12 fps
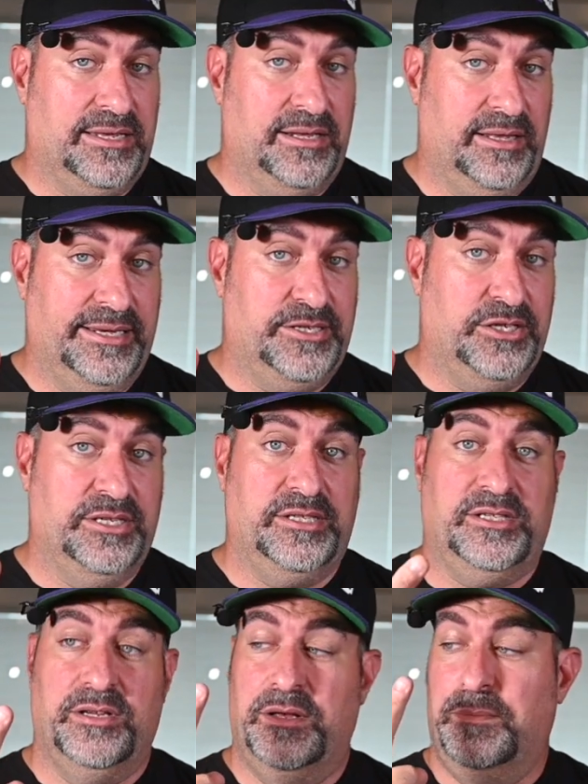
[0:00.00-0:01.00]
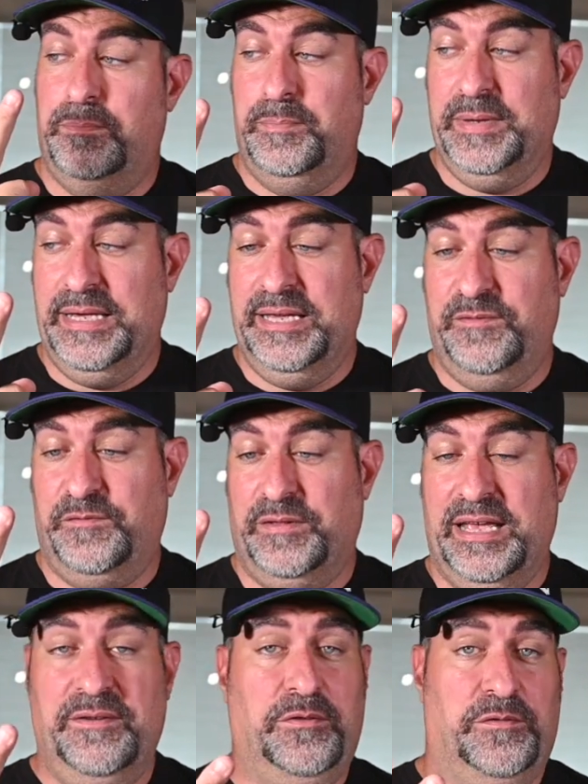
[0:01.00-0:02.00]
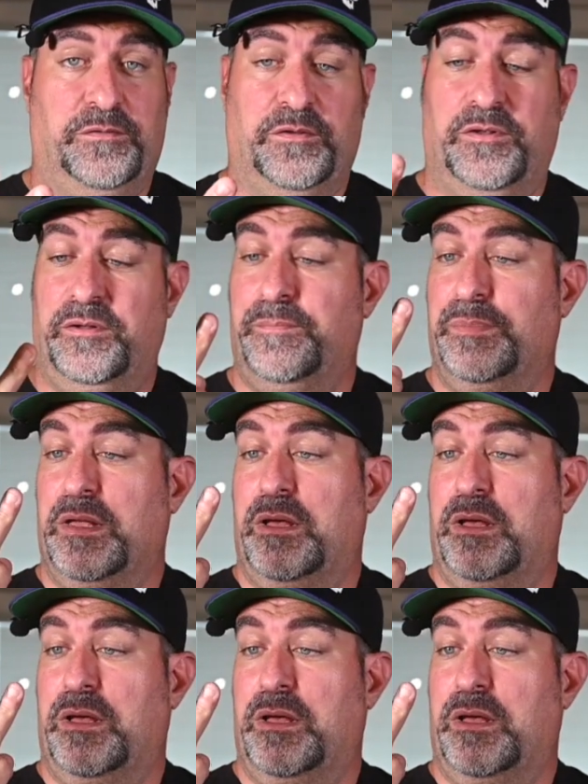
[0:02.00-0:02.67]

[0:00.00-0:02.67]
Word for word: delicious, B, flavorful,